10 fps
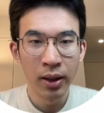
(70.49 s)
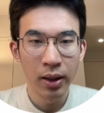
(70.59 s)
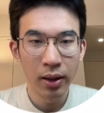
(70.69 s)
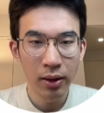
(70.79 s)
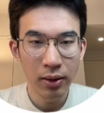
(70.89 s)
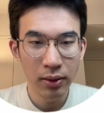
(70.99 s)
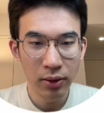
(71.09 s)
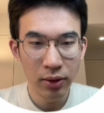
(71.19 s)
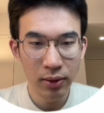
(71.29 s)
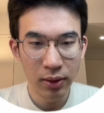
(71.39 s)
Here,
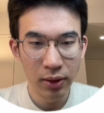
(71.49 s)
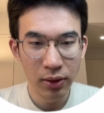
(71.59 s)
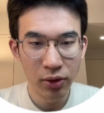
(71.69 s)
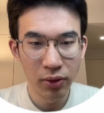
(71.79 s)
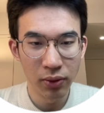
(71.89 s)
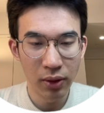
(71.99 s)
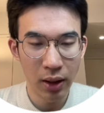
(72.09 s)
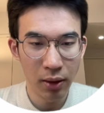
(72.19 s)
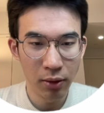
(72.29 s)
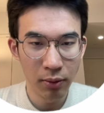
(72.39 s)
this shows
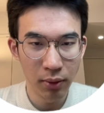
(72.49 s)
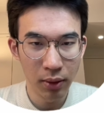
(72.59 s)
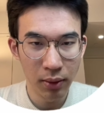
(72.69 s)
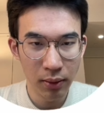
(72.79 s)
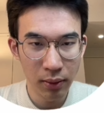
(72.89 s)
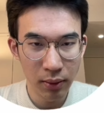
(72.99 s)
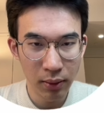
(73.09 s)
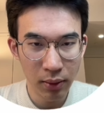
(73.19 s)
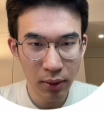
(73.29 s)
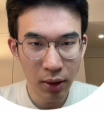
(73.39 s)
how
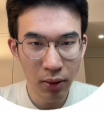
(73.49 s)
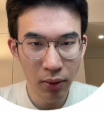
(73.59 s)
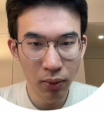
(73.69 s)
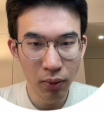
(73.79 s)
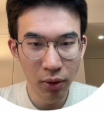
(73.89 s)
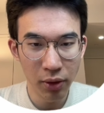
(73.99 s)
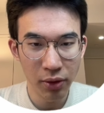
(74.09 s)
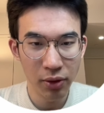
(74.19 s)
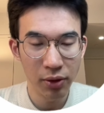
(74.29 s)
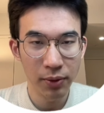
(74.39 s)
code
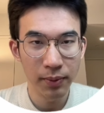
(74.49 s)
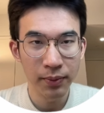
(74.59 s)
works.